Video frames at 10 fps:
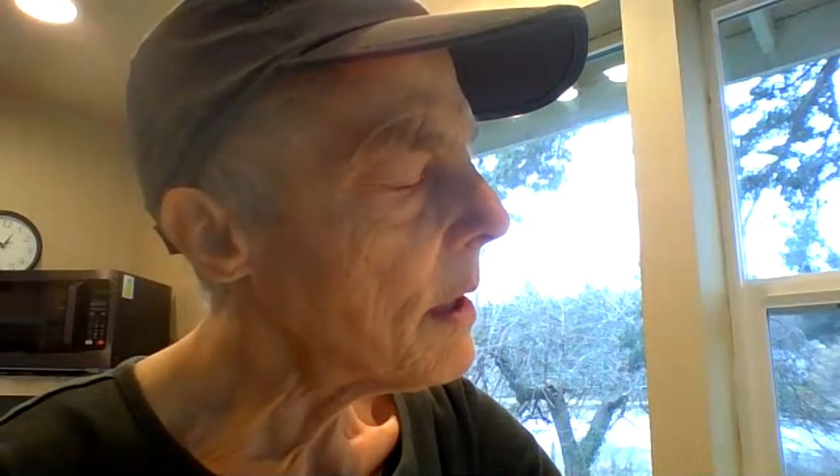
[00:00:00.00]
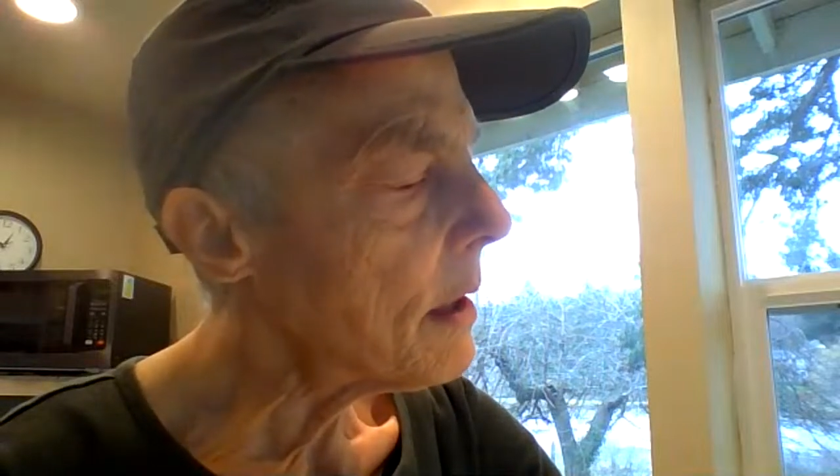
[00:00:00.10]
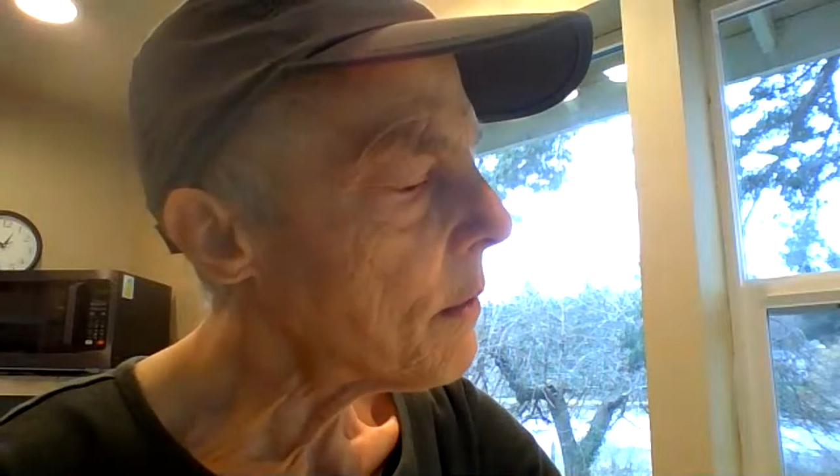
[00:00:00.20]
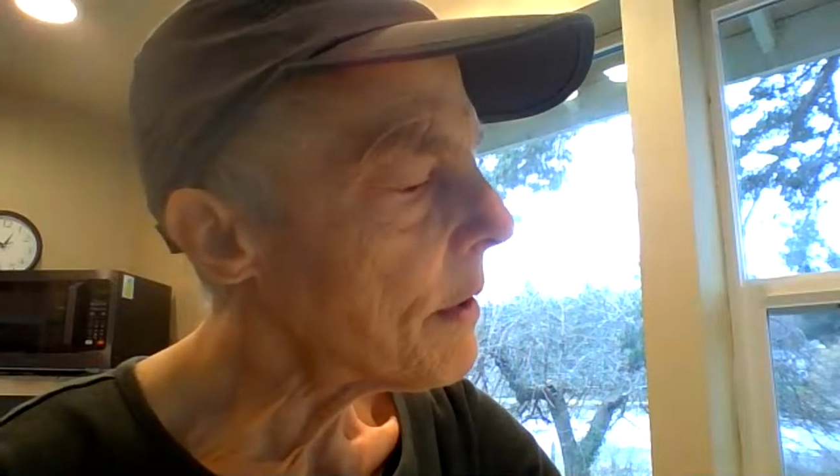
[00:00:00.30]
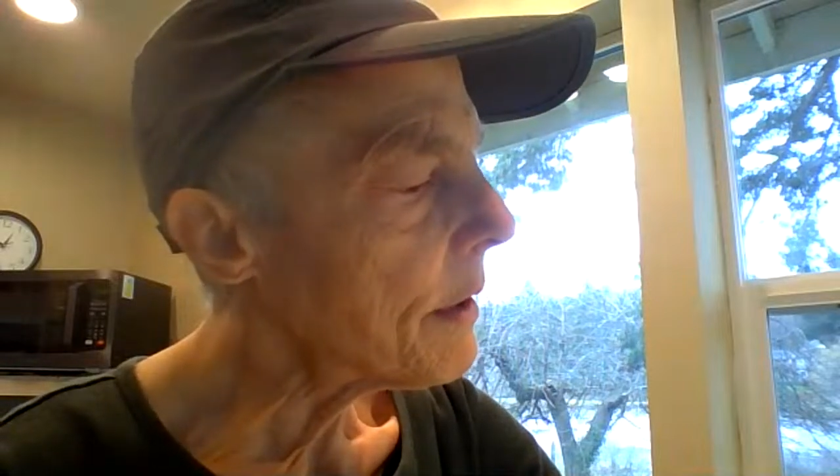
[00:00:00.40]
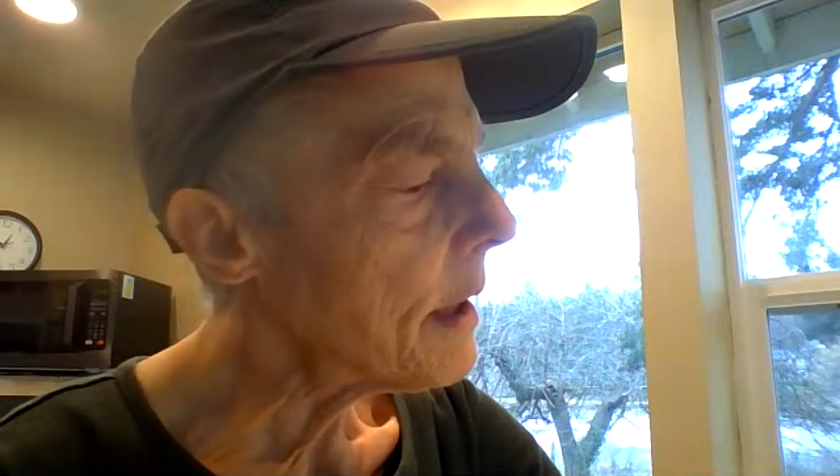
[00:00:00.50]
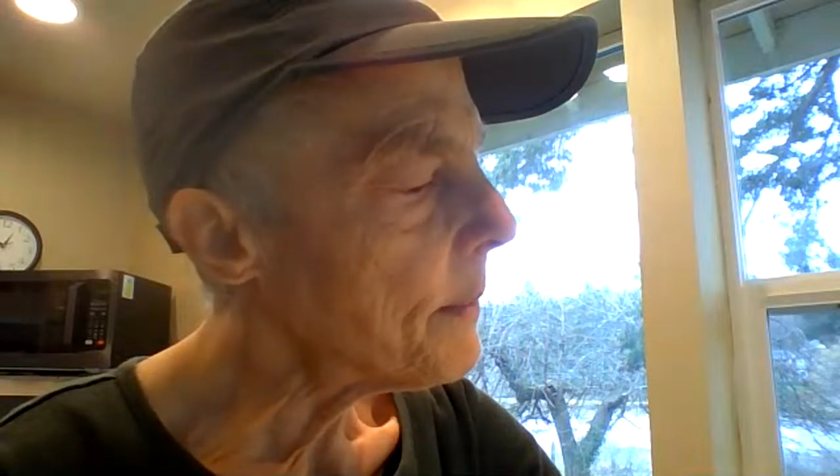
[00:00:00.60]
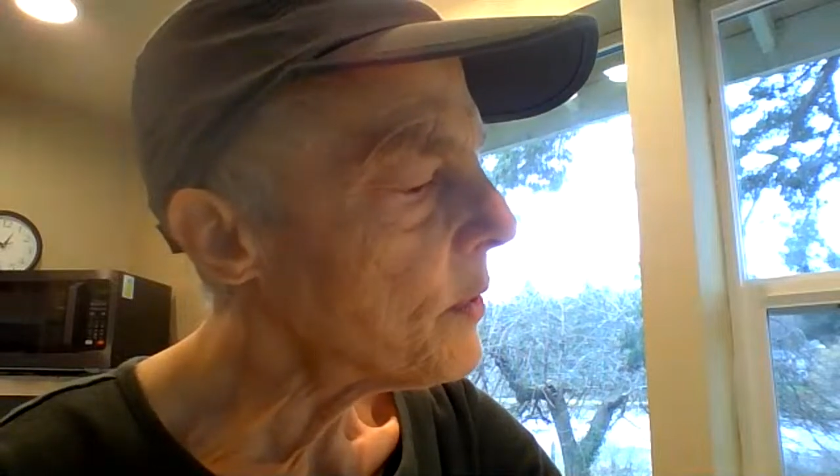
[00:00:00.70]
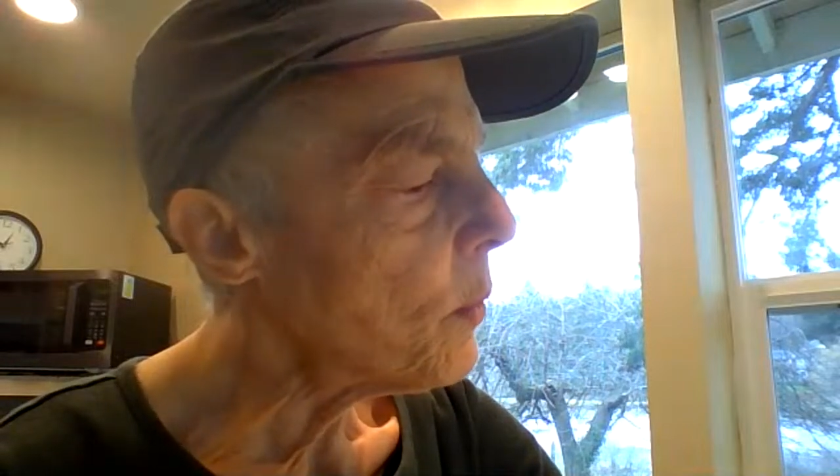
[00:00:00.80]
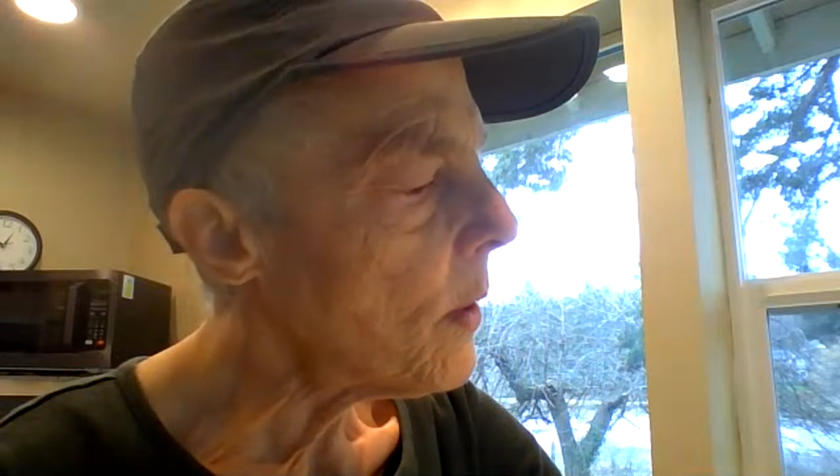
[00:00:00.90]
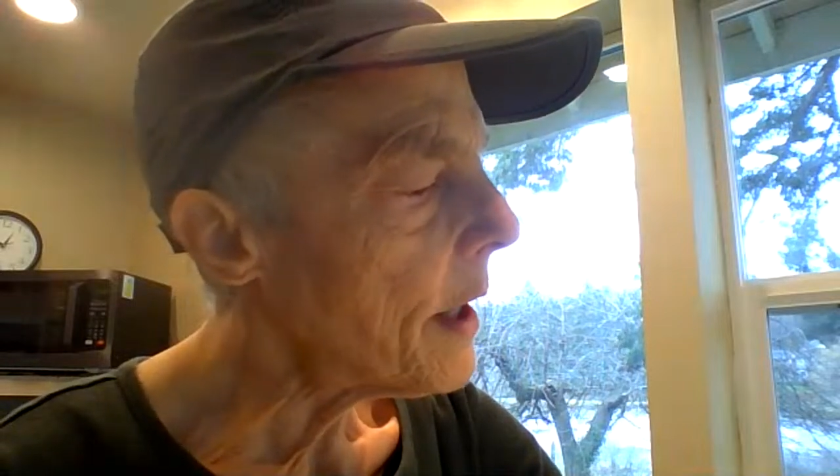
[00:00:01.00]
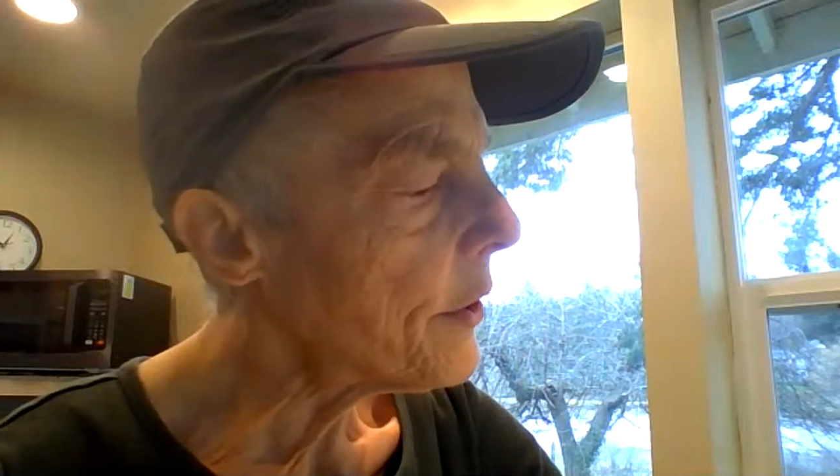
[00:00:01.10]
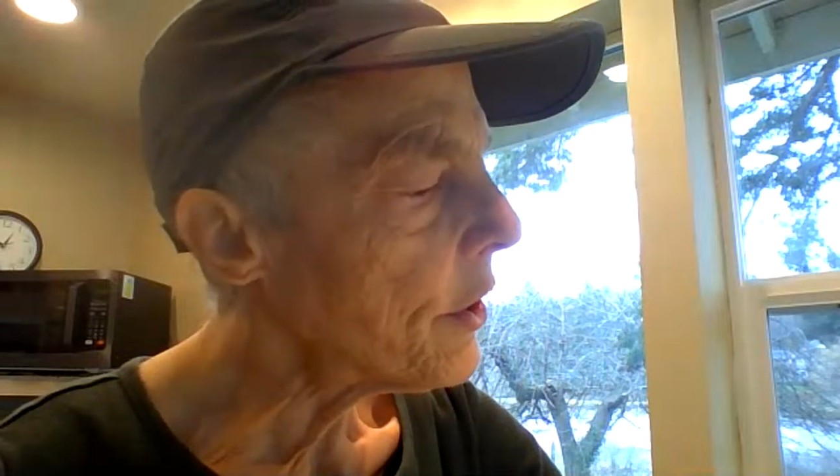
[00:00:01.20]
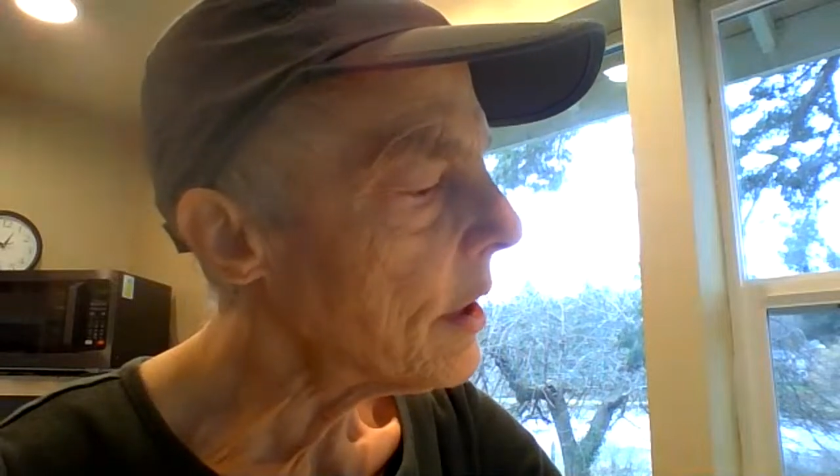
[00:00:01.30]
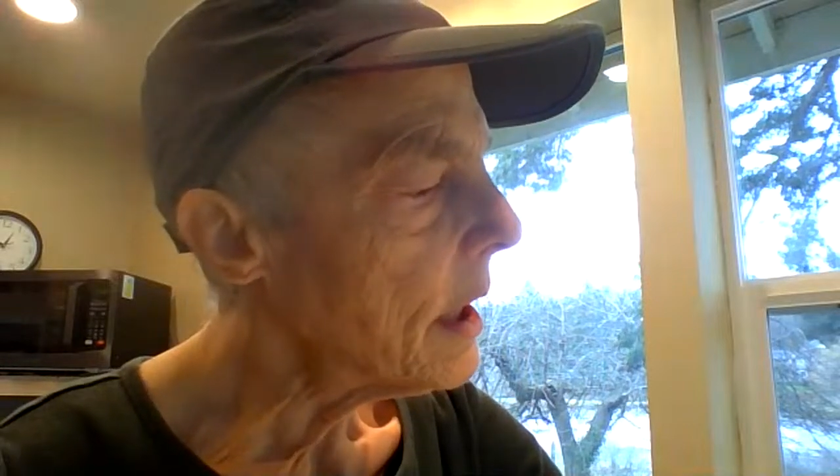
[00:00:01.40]
1¼ cups of
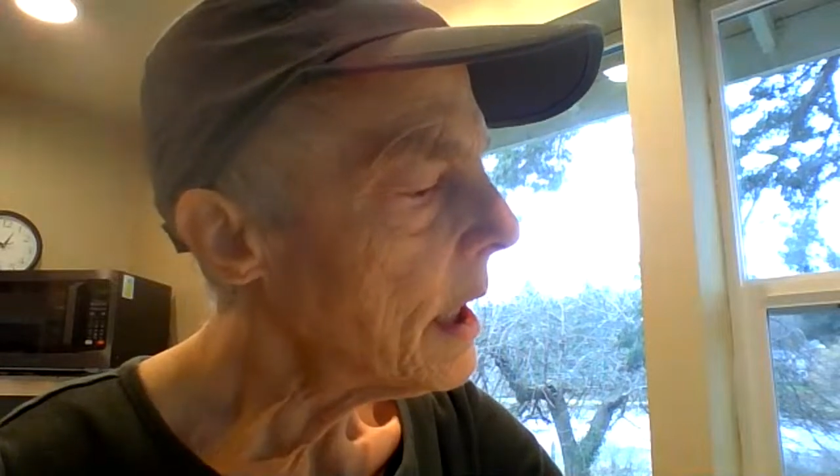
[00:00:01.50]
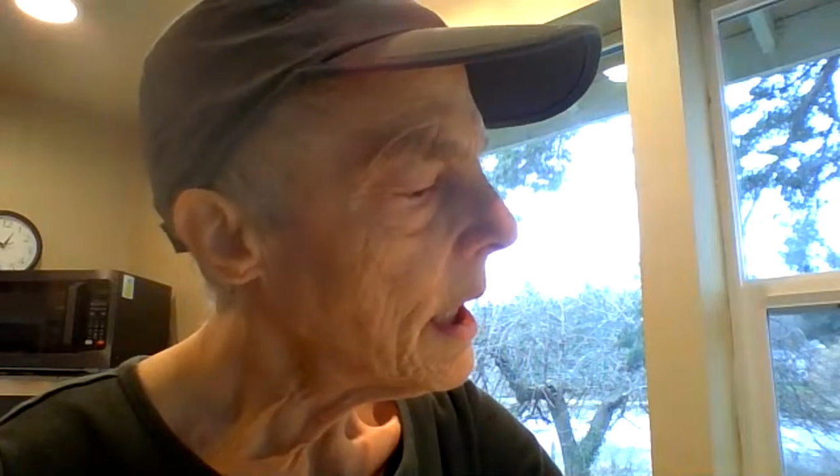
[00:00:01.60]
water.